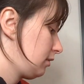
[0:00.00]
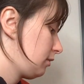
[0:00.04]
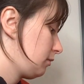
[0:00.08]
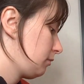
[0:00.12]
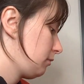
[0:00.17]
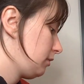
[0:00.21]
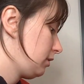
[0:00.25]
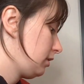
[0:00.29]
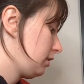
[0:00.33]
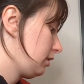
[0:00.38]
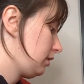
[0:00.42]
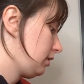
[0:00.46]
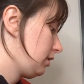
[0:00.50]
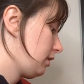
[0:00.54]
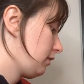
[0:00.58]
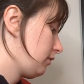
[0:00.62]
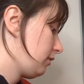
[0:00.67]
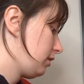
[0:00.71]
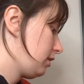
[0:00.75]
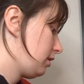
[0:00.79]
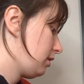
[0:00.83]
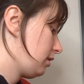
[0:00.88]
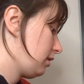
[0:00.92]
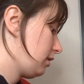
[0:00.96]

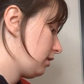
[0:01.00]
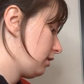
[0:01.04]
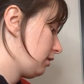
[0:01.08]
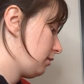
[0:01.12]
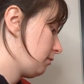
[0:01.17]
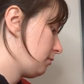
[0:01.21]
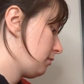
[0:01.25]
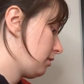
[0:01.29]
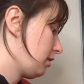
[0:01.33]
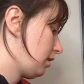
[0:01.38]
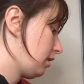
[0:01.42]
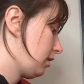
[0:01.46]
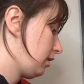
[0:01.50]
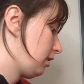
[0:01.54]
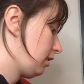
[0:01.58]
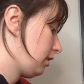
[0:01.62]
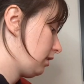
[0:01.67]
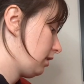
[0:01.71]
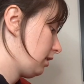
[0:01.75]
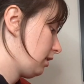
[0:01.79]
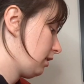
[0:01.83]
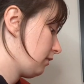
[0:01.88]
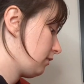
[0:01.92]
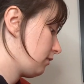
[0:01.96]
Every time
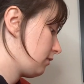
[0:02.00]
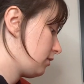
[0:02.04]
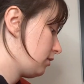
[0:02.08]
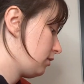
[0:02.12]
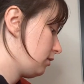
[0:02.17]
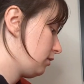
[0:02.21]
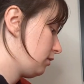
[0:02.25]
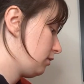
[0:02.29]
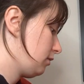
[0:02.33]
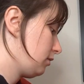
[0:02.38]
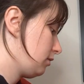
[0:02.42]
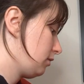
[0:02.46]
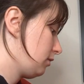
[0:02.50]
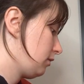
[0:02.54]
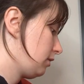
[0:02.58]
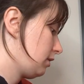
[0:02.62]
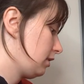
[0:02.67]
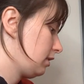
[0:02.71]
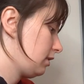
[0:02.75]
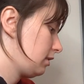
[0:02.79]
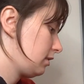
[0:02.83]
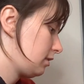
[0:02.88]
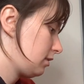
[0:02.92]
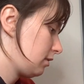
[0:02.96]
I have to do
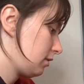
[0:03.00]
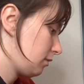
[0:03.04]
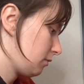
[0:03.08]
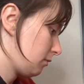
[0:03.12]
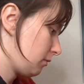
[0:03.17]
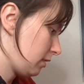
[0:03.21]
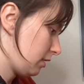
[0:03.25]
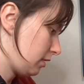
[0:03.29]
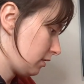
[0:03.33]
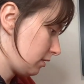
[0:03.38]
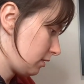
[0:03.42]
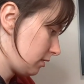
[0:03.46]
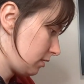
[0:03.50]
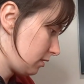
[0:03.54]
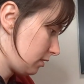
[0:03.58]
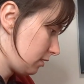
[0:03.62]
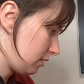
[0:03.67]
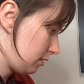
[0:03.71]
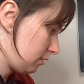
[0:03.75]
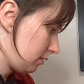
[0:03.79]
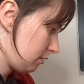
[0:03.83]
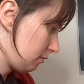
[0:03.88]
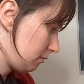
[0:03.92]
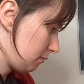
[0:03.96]
this
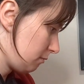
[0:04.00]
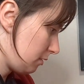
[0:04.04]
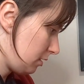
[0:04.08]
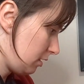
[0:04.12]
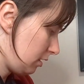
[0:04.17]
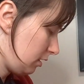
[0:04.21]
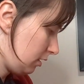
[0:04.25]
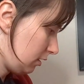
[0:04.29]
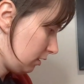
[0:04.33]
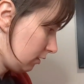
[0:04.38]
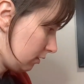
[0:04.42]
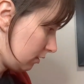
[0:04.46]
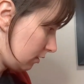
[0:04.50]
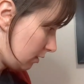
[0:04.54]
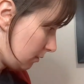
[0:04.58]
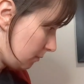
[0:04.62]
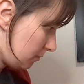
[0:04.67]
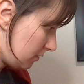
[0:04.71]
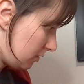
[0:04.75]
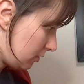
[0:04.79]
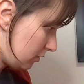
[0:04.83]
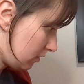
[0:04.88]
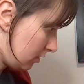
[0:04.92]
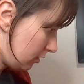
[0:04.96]
whilst being
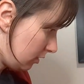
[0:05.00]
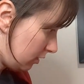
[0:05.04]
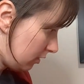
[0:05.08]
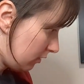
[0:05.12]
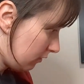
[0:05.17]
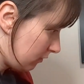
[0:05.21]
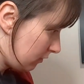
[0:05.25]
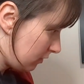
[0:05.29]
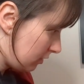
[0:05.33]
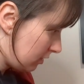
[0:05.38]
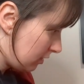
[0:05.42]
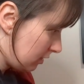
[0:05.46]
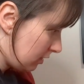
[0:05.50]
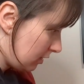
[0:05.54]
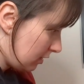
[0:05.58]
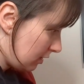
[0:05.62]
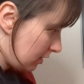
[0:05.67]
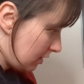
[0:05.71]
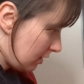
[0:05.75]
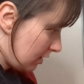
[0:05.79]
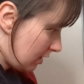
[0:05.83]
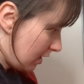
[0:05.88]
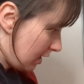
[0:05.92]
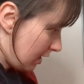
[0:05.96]
observed,
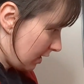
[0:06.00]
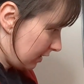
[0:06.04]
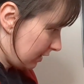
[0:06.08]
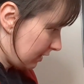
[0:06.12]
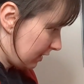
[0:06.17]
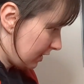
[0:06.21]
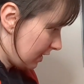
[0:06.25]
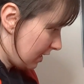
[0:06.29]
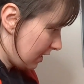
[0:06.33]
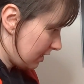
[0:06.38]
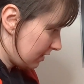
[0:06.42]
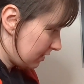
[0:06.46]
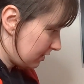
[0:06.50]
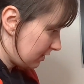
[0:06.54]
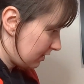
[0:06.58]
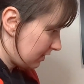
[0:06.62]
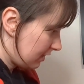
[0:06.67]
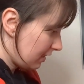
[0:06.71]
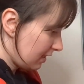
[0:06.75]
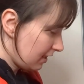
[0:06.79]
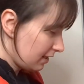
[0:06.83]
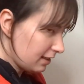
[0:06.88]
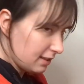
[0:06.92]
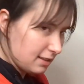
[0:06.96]
I can't
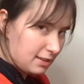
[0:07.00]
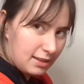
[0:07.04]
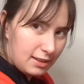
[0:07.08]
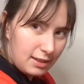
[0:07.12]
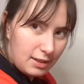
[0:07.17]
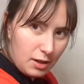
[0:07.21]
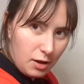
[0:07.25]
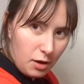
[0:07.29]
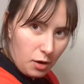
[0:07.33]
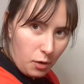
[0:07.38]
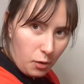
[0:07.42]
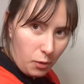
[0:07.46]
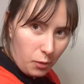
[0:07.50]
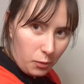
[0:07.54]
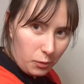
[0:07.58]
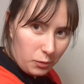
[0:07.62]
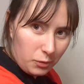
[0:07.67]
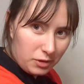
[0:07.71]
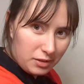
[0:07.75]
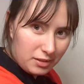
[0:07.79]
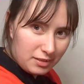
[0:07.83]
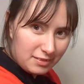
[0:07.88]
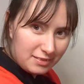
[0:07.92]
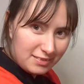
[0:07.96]
get it in the
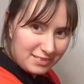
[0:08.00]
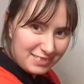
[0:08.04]
hole.